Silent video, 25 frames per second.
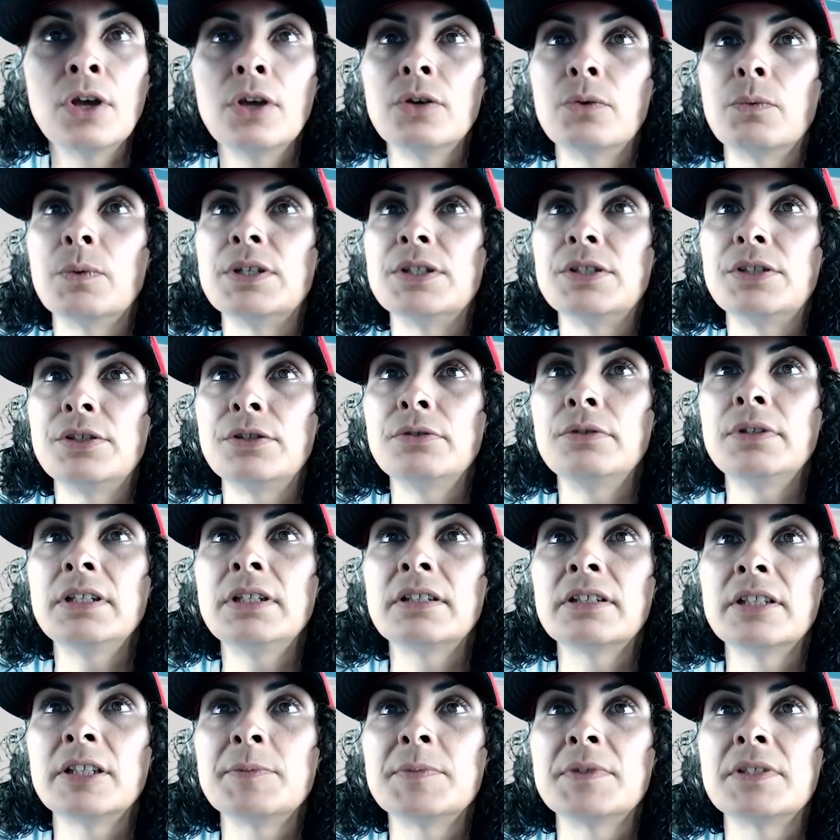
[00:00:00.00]
when two
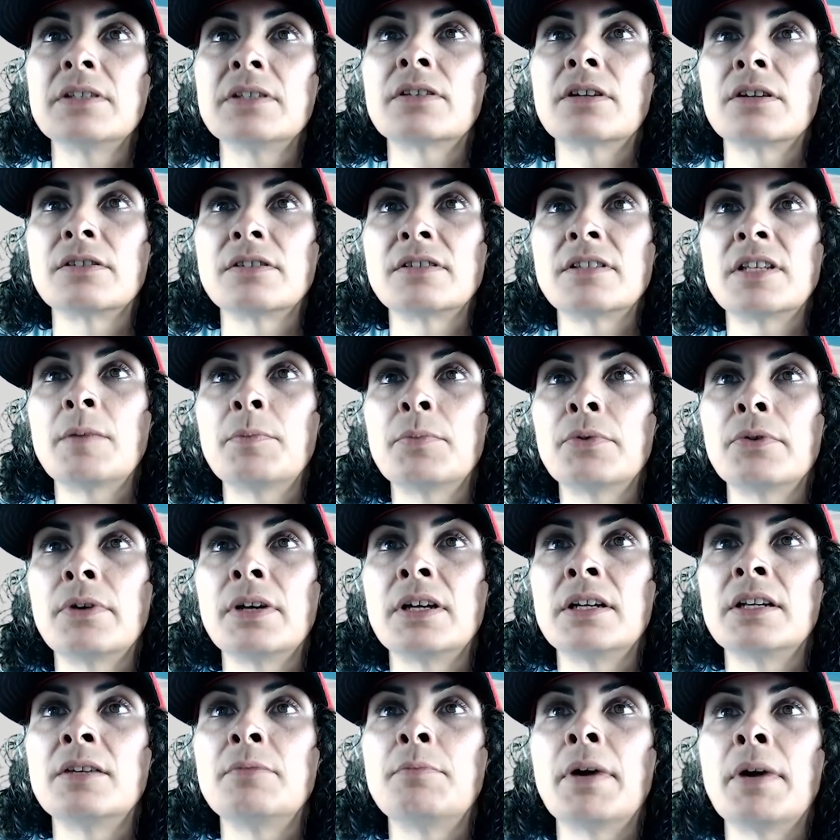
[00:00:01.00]
eclipses are
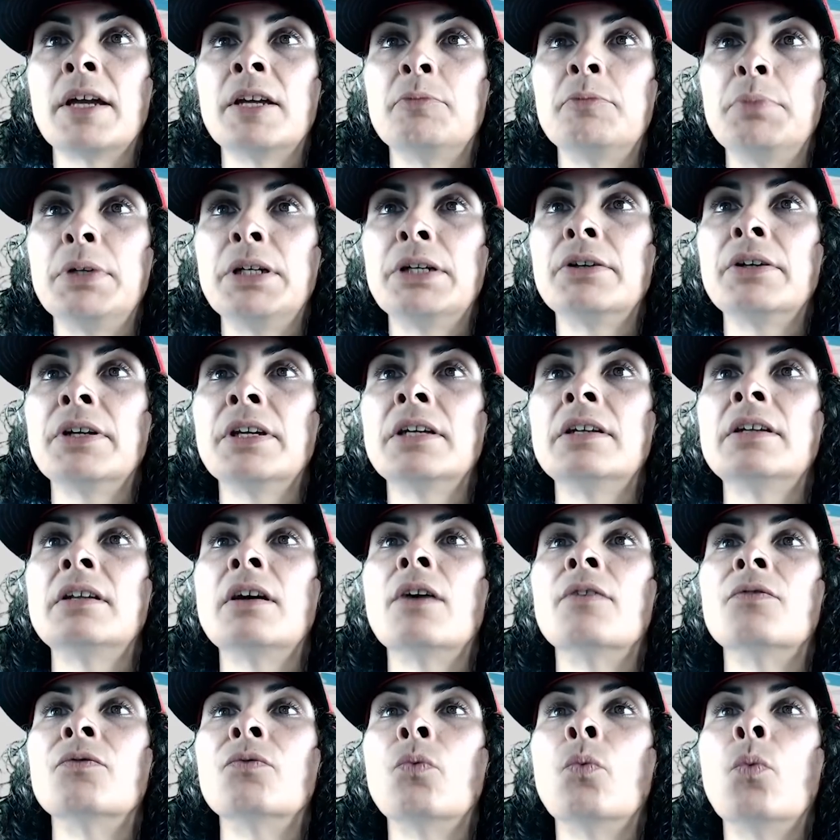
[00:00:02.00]
separated by a period
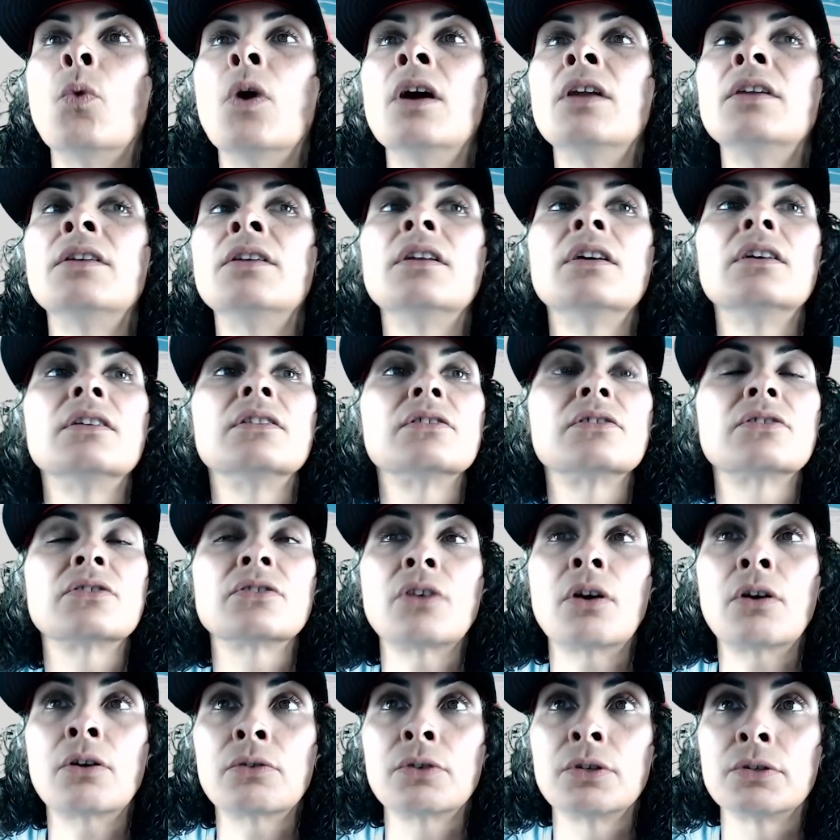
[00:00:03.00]
of 1
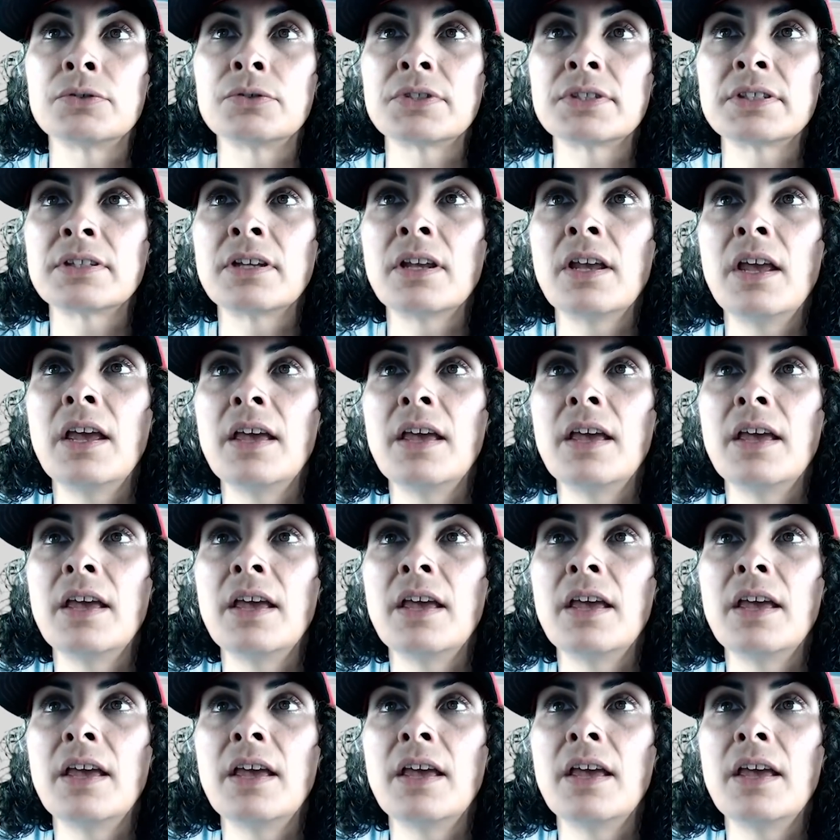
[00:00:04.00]
Saros.